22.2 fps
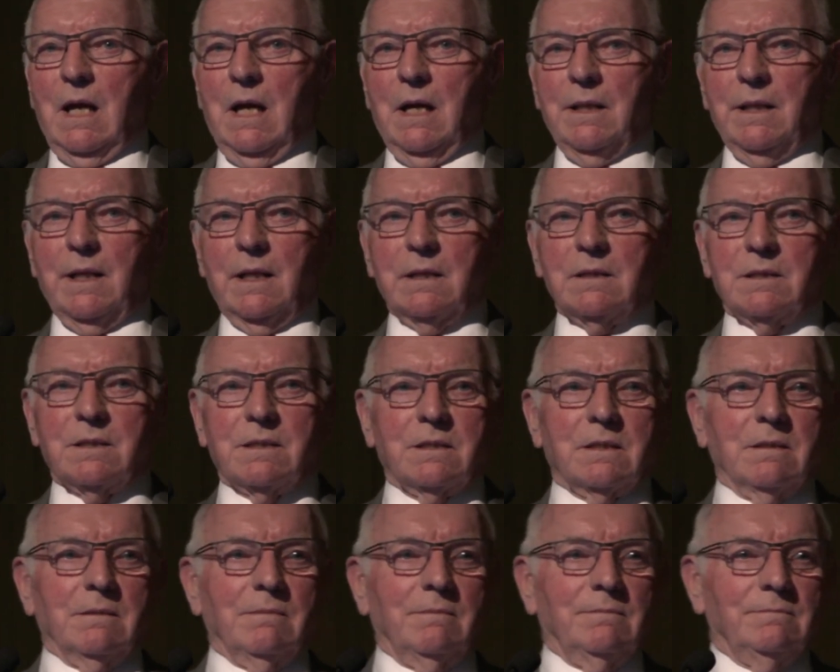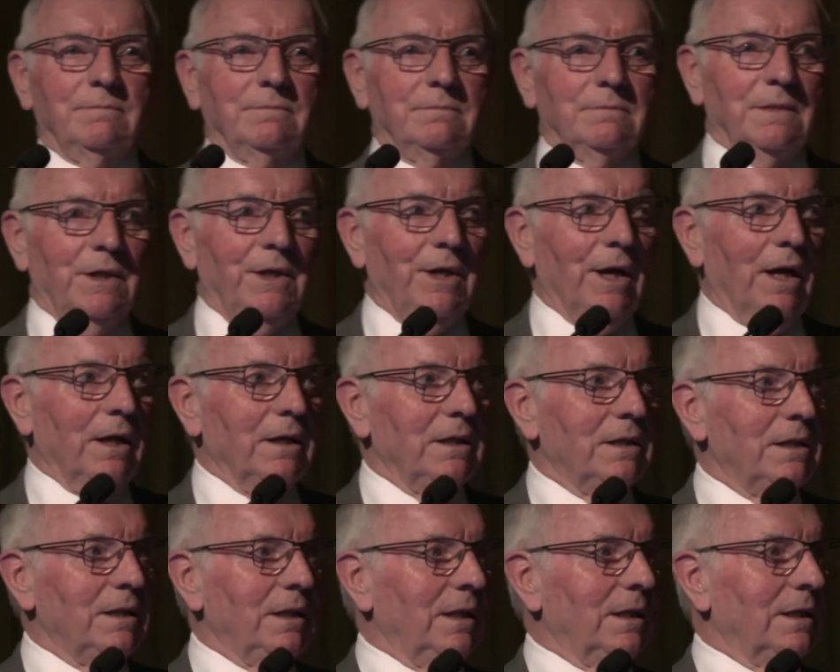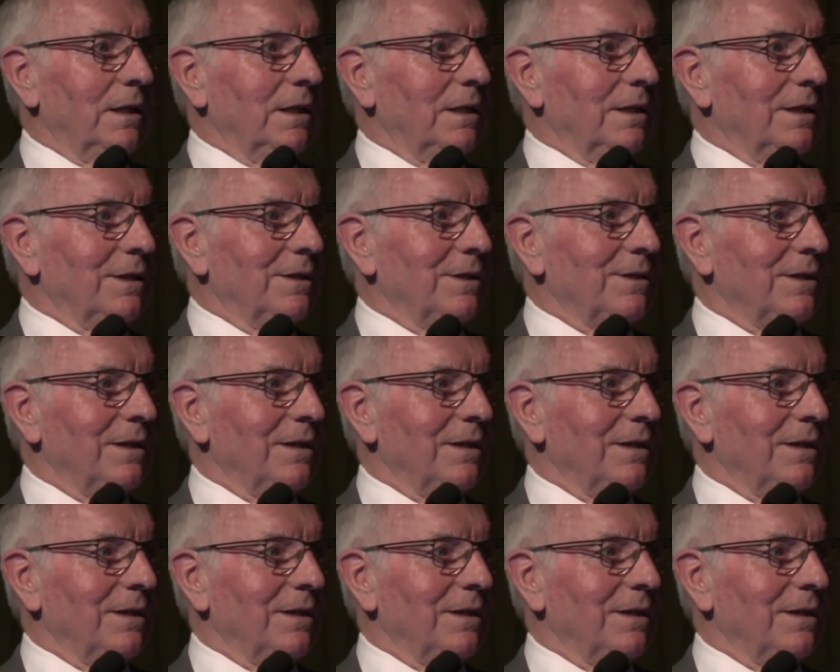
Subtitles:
And that's 90 years